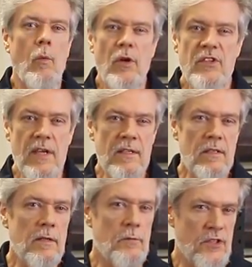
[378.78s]
Once
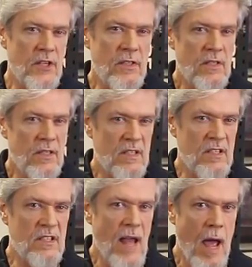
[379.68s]
insulin resistance is
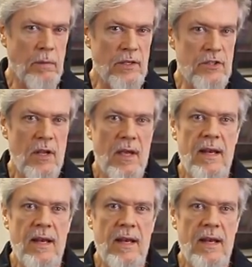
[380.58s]
established,